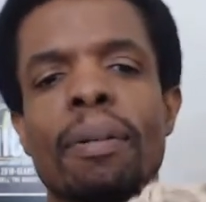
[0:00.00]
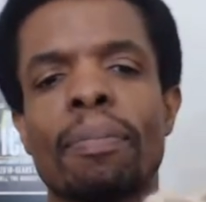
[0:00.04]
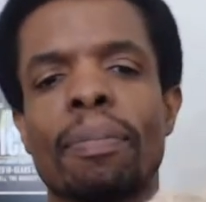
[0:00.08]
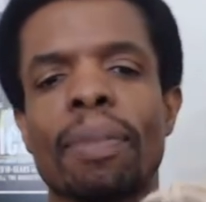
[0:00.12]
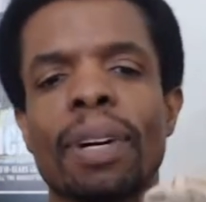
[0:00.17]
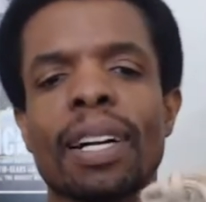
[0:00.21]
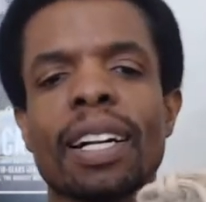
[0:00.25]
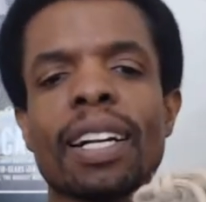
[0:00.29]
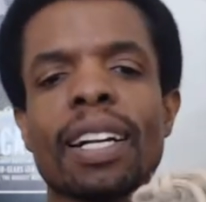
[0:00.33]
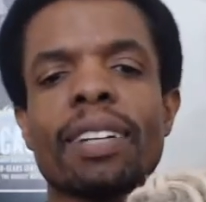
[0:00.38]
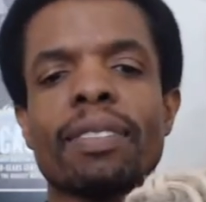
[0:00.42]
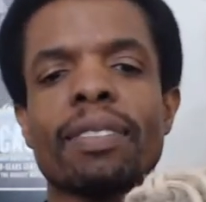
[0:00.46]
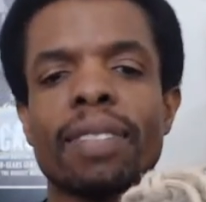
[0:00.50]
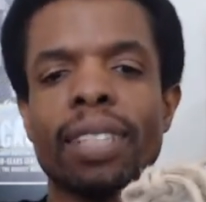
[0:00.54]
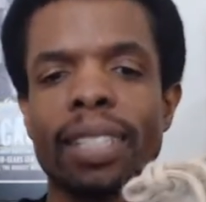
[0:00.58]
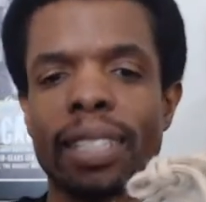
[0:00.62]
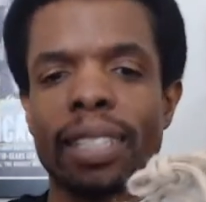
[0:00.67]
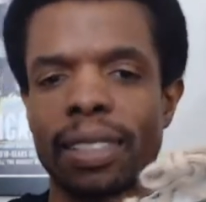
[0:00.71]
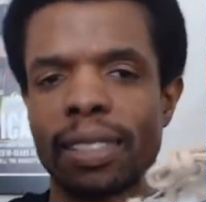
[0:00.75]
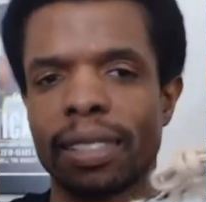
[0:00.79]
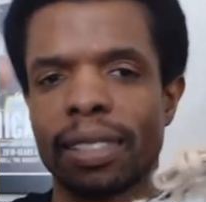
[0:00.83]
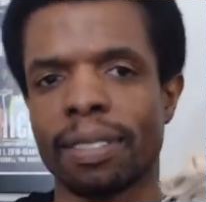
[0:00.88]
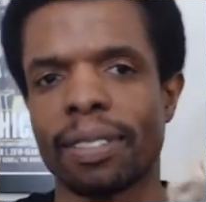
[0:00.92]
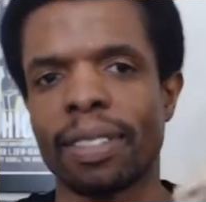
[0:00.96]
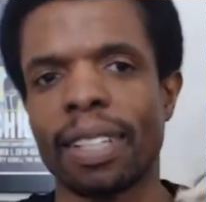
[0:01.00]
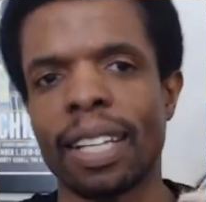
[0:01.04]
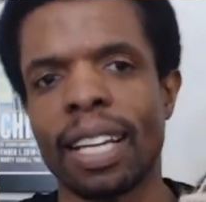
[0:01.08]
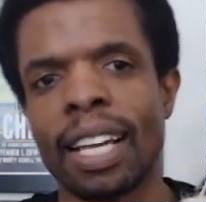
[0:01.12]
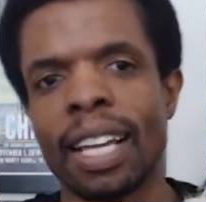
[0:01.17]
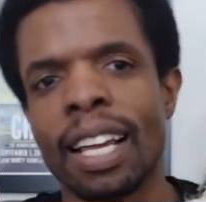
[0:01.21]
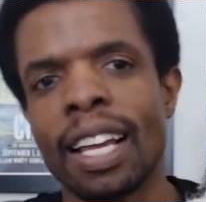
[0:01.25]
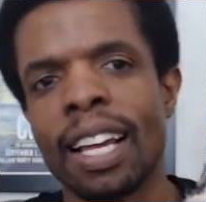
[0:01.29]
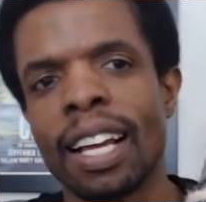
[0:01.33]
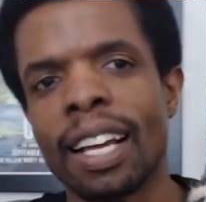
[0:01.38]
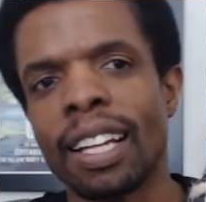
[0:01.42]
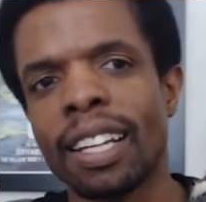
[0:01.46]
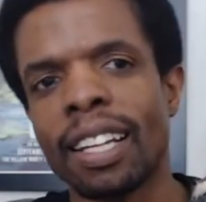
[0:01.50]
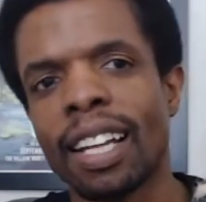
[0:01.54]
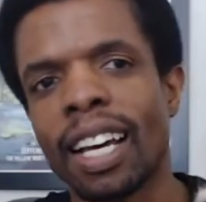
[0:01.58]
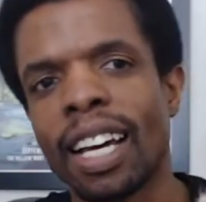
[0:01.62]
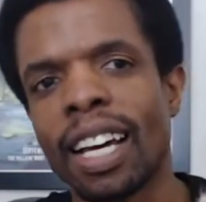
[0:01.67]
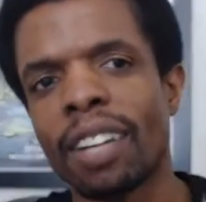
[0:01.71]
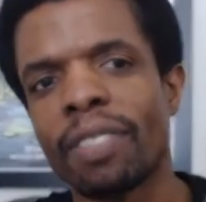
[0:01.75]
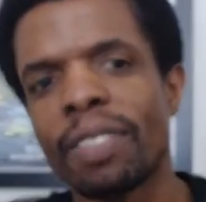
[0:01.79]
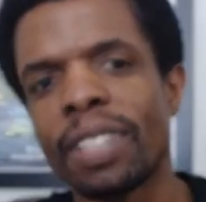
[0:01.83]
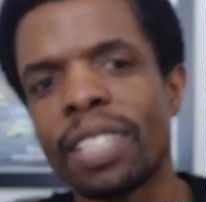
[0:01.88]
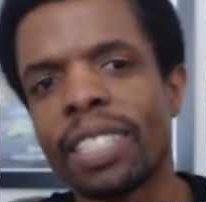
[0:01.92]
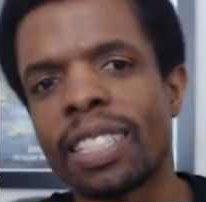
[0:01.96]
But, anyways, a
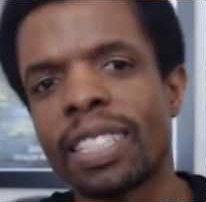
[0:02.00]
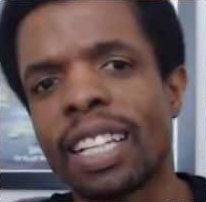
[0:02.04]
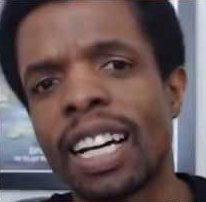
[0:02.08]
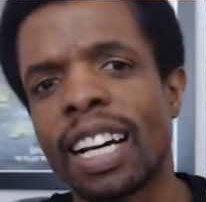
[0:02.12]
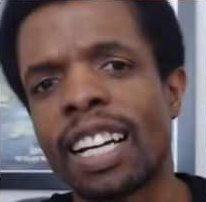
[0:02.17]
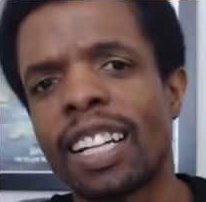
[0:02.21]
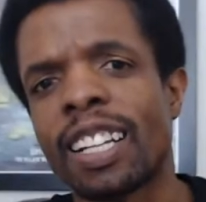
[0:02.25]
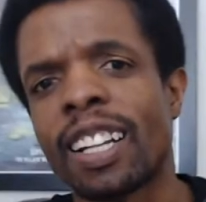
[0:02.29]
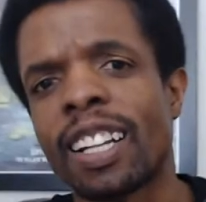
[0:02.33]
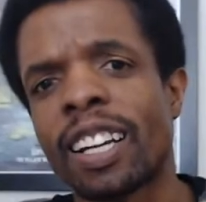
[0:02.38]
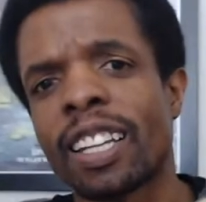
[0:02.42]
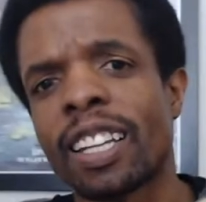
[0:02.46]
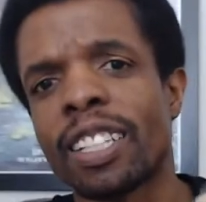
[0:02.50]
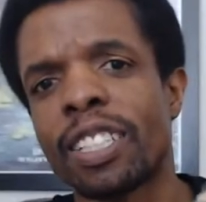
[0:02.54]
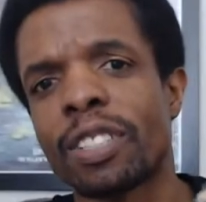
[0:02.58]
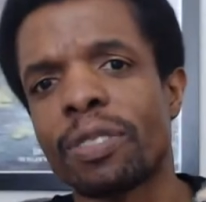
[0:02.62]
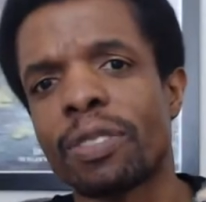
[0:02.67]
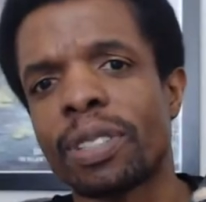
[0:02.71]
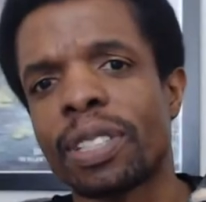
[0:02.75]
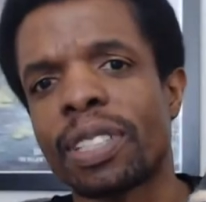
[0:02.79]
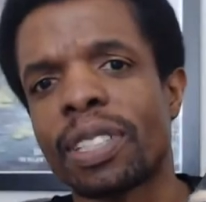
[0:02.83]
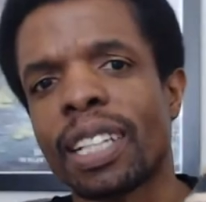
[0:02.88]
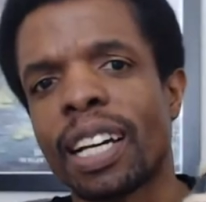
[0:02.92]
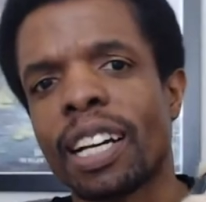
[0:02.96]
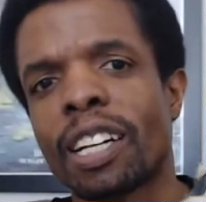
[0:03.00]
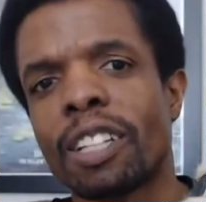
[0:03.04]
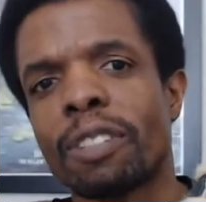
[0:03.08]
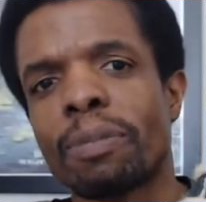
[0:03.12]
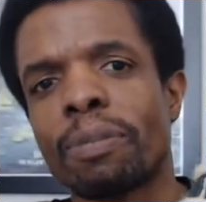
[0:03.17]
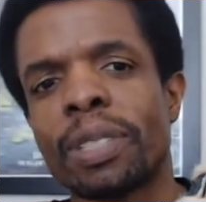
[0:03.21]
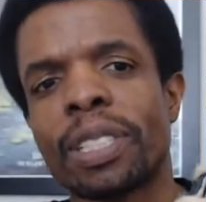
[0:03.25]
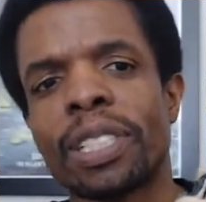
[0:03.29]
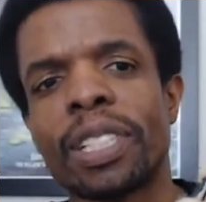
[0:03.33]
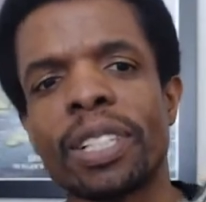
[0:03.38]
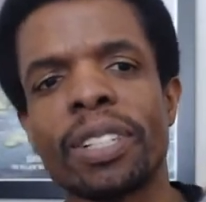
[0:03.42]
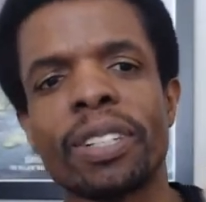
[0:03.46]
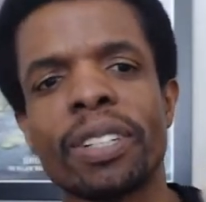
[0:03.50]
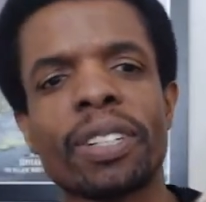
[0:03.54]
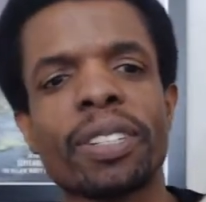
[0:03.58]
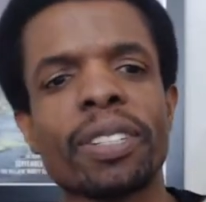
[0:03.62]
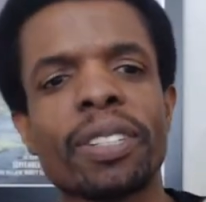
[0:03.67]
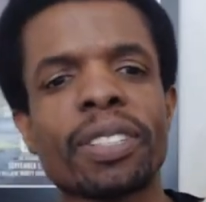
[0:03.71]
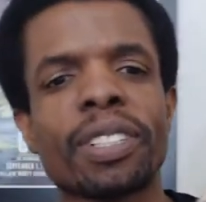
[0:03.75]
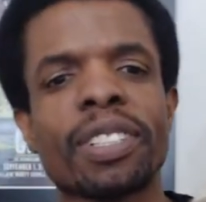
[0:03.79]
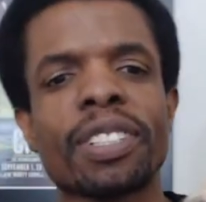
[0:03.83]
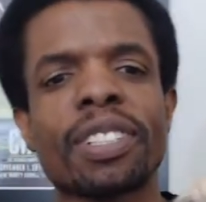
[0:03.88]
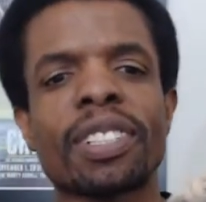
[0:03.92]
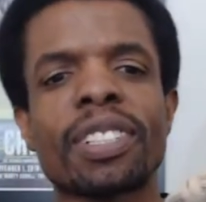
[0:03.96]
lot of it is kind of like these recycled
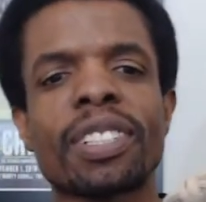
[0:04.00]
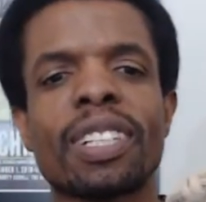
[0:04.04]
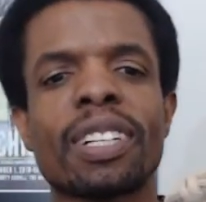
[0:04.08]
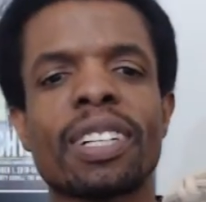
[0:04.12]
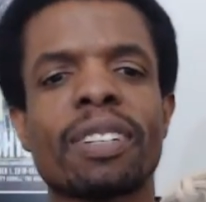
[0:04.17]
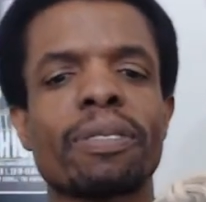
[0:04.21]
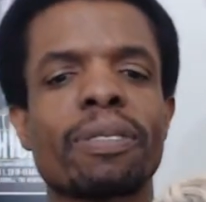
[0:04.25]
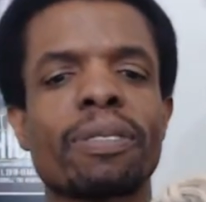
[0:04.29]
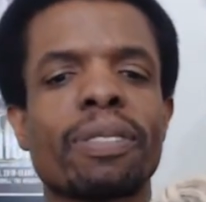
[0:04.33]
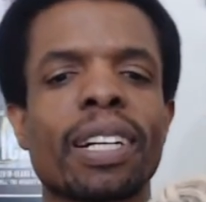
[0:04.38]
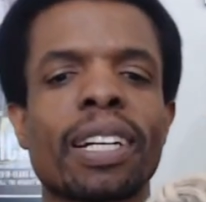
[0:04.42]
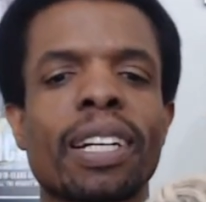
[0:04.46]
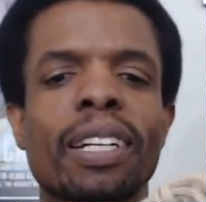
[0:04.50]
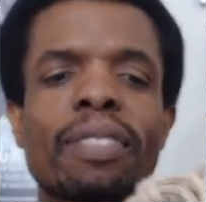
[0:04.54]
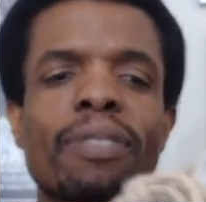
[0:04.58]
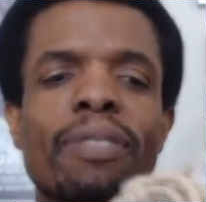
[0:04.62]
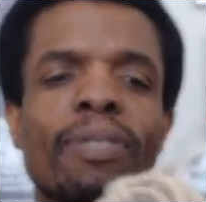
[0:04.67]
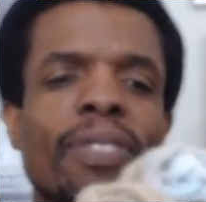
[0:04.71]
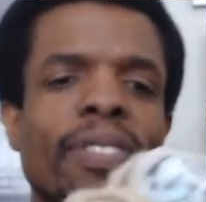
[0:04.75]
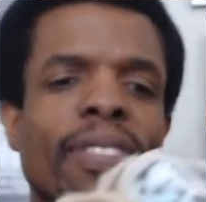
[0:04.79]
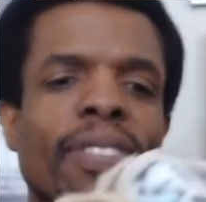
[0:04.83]
materials and stuff, right?